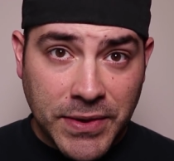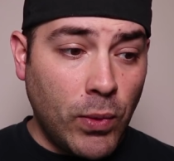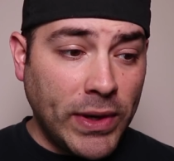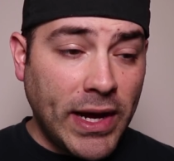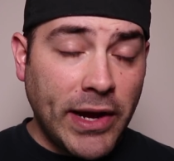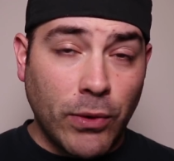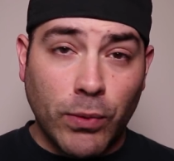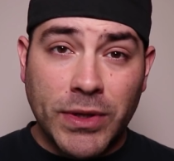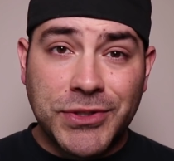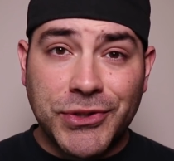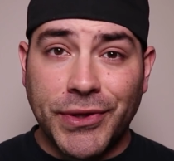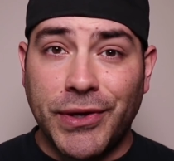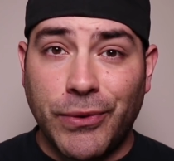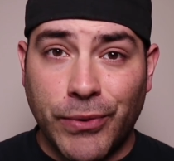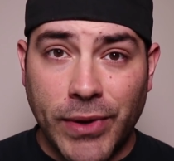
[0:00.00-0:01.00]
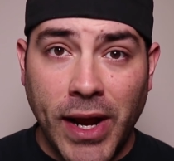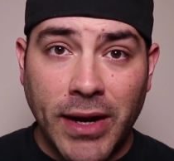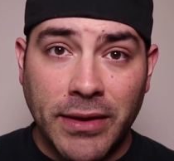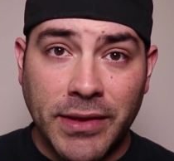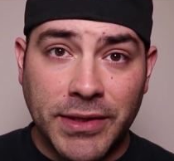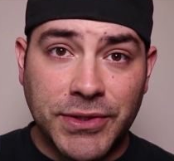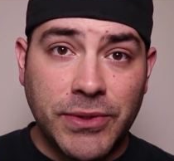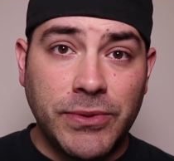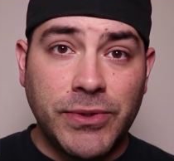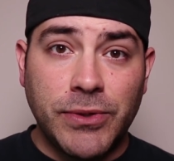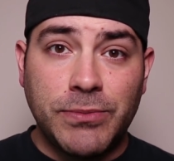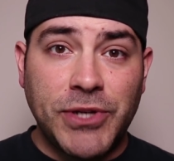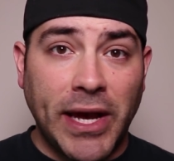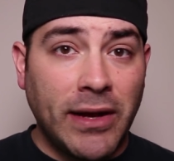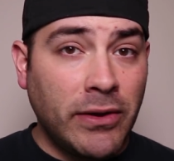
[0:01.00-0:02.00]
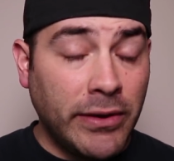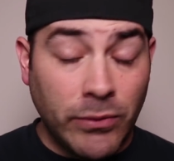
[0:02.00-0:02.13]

When I originally created this YouTube channel,